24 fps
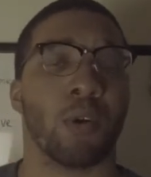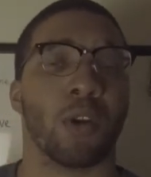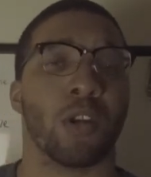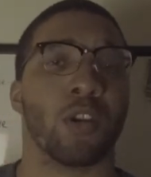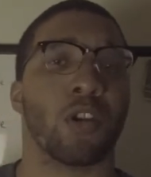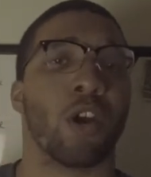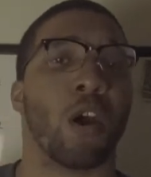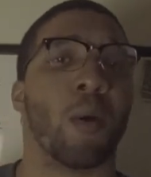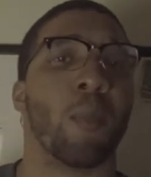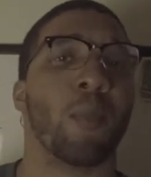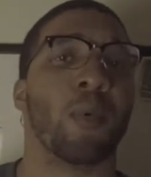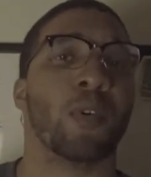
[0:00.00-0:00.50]
and
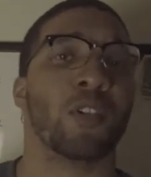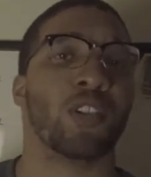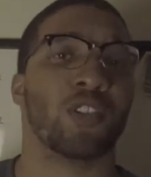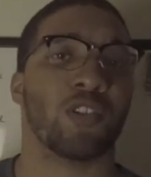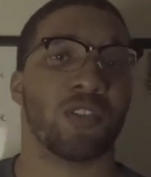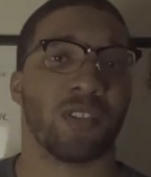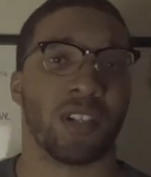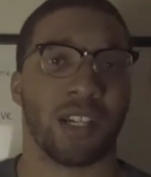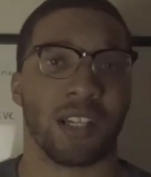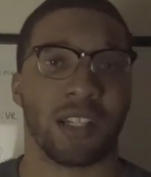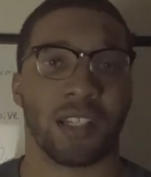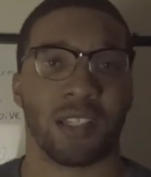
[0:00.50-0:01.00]
it almost
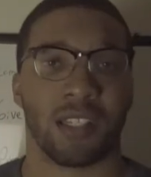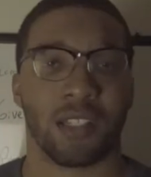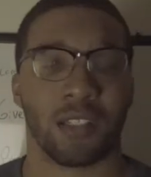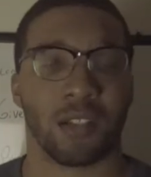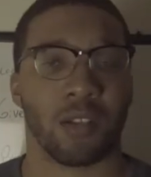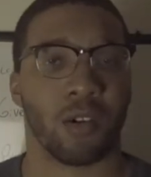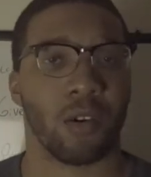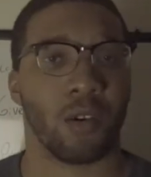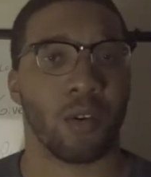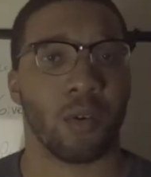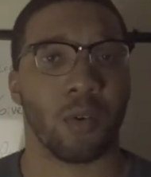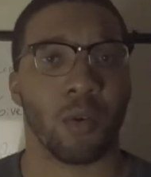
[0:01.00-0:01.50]
creates this
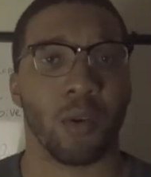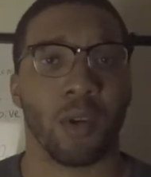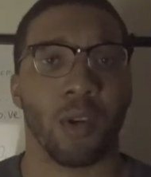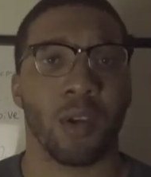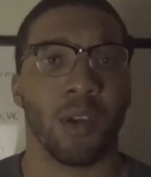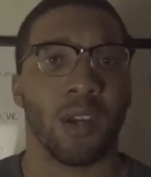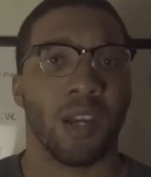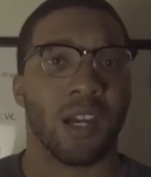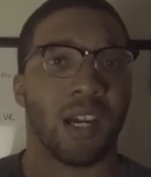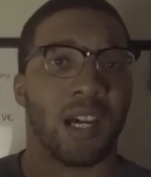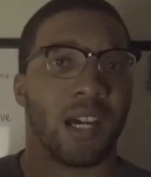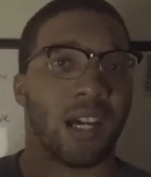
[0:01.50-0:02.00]
whole
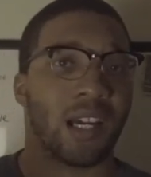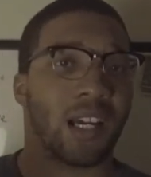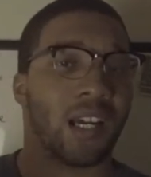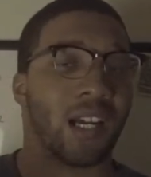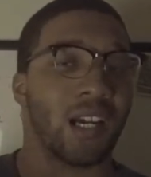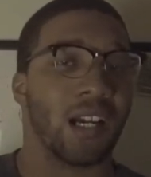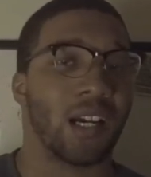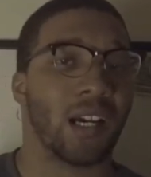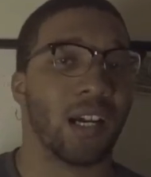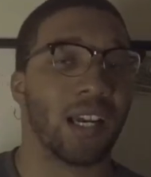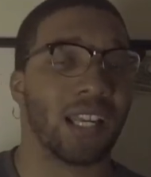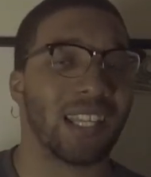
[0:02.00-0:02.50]
uh,
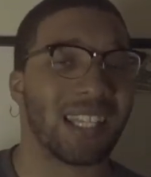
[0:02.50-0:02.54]
uh,